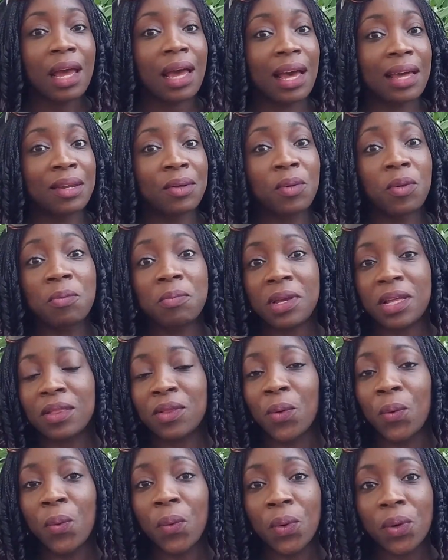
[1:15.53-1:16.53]
and it will mean
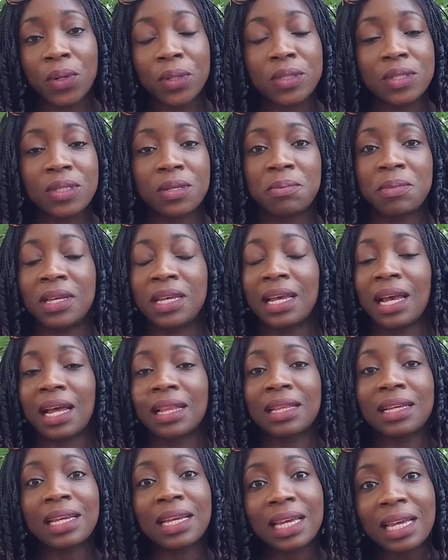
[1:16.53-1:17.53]
the world to me
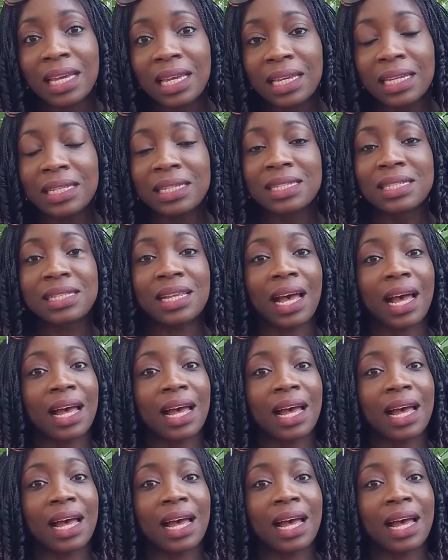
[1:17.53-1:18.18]
and the kids.